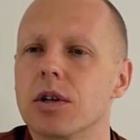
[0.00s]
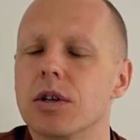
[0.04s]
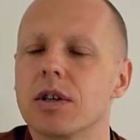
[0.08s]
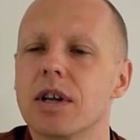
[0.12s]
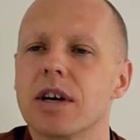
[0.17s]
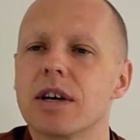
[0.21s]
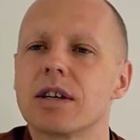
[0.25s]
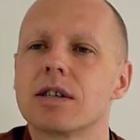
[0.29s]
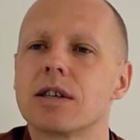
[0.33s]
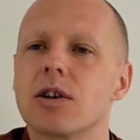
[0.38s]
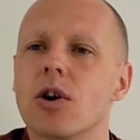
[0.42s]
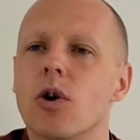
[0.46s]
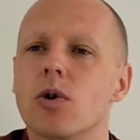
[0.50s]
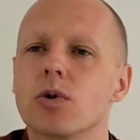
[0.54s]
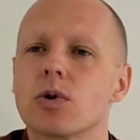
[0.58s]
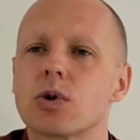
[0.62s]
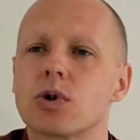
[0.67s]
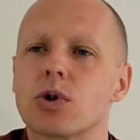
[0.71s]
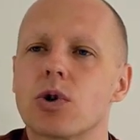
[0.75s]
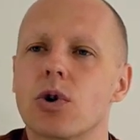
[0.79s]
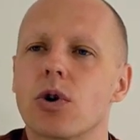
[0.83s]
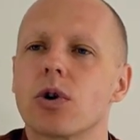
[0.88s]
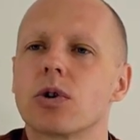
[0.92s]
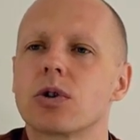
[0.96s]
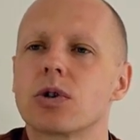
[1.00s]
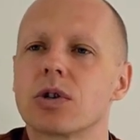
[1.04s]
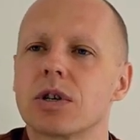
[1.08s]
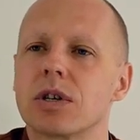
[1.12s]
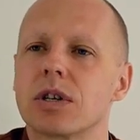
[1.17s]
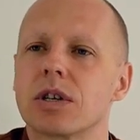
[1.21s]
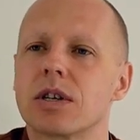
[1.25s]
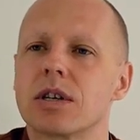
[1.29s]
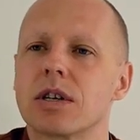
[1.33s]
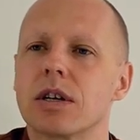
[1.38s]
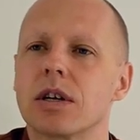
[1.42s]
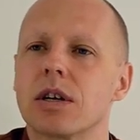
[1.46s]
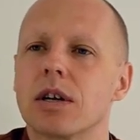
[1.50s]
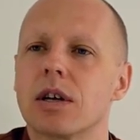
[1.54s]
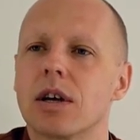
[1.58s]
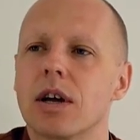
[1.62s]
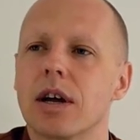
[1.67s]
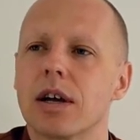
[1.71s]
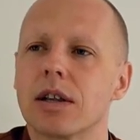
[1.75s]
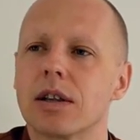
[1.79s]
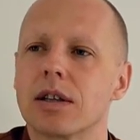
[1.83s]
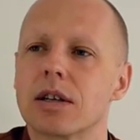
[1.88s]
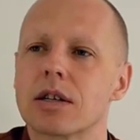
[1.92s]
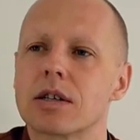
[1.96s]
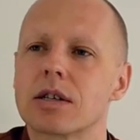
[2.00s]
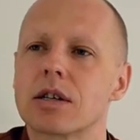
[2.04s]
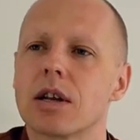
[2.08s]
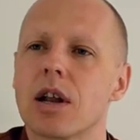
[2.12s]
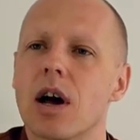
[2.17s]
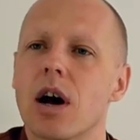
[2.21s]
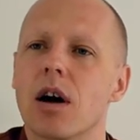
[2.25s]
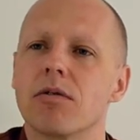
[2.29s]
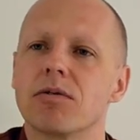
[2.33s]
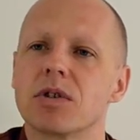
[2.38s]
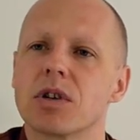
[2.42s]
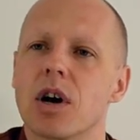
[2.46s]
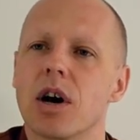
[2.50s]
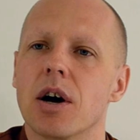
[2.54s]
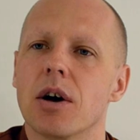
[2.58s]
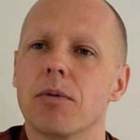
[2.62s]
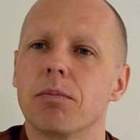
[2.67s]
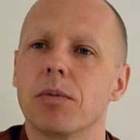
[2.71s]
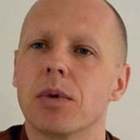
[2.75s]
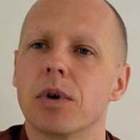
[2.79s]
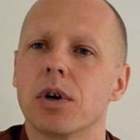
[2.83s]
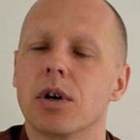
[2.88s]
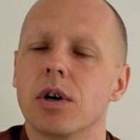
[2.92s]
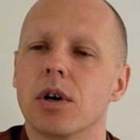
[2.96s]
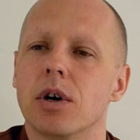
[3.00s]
There's no certainty in this lifetime